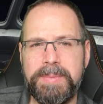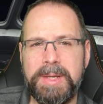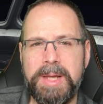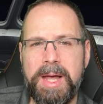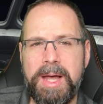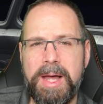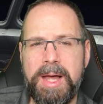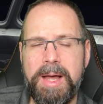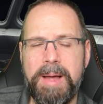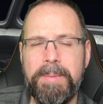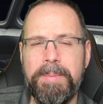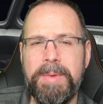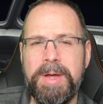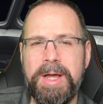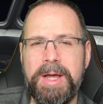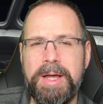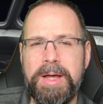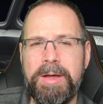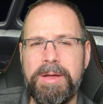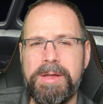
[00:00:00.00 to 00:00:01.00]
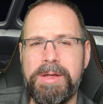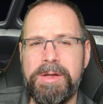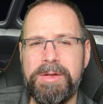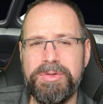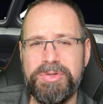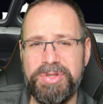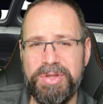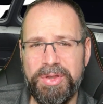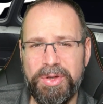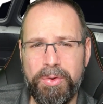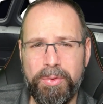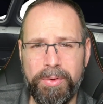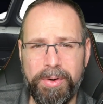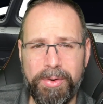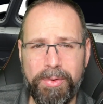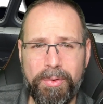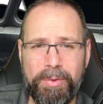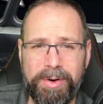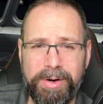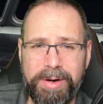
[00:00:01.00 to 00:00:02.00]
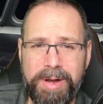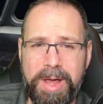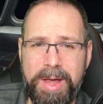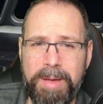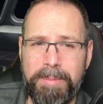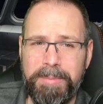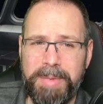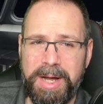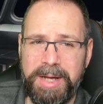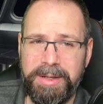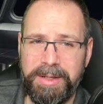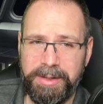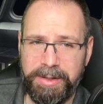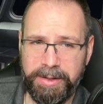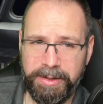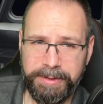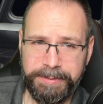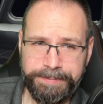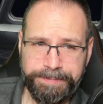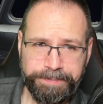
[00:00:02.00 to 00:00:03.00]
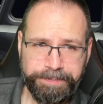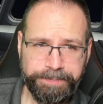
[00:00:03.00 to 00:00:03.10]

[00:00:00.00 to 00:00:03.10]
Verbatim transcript: um, uh, to the Corran Horn pilot card.